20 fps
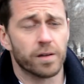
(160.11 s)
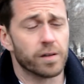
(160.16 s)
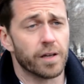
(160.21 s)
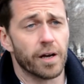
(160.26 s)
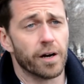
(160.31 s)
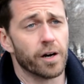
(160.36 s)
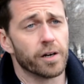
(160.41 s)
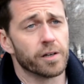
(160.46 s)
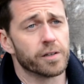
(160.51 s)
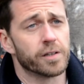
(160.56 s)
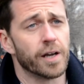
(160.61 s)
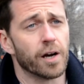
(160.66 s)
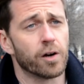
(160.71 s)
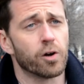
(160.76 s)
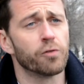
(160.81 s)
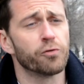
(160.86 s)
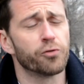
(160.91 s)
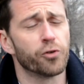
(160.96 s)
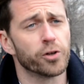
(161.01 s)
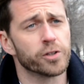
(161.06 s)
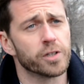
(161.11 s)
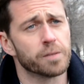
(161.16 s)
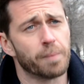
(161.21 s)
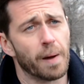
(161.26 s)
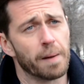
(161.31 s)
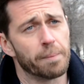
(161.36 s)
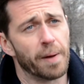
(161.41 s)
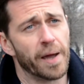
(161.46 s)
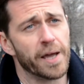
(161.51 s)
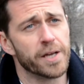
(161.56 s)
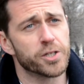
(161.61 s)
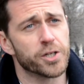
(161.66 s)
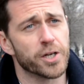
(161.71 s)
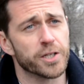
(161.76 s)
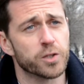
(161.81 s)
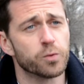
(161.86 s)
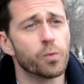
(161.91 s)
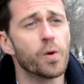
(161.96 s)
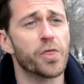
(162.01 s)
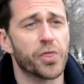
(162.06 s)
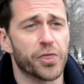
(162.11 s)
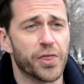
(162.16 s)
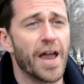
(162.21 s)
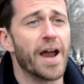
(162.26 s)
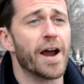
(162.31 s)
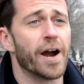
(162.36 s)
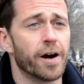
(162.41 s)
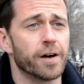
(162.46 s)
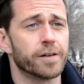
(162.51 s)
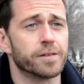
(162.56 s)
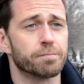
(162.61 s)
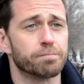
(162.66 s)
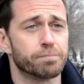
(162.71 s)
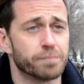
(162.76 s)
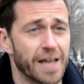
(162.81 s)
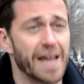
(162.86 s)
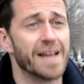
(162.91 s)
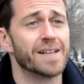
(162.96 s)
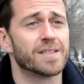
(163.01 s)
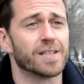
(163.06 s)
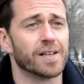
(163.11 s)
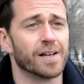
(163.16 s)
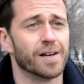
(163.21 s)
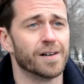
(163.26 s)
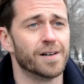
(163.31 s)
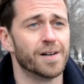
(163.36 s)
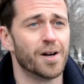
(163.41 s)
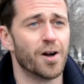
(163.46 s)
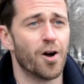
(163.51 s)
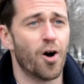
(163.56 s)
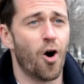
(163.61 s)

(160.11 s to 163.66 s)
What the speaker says: they are confronted by patients with their data